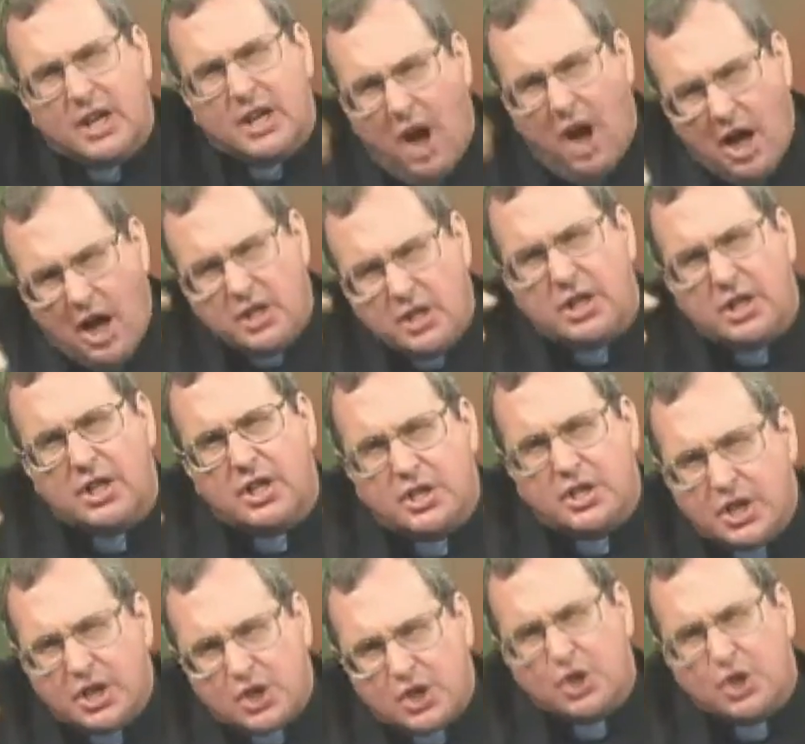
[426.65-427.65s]
and
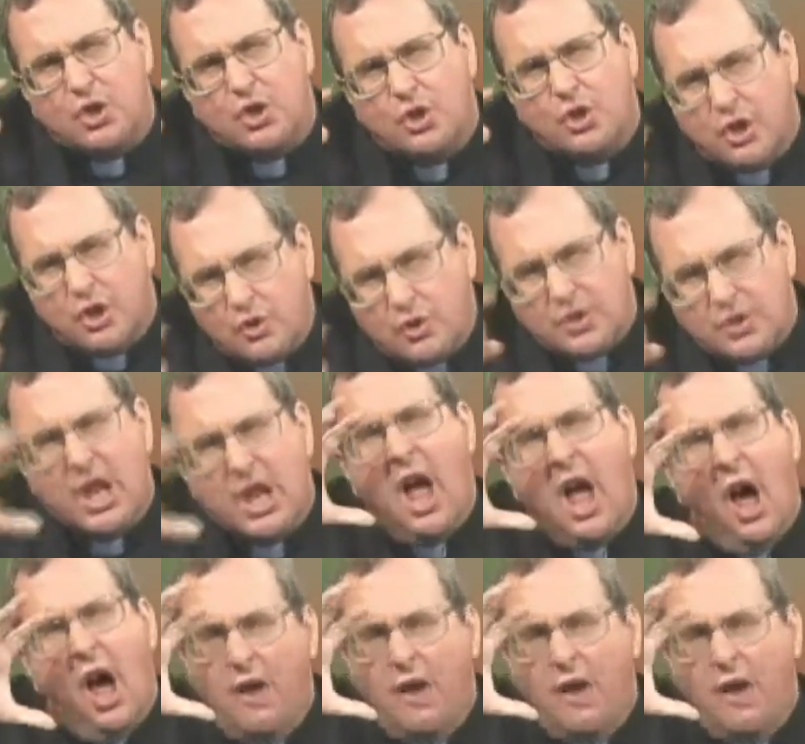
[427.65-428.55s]
unconditional use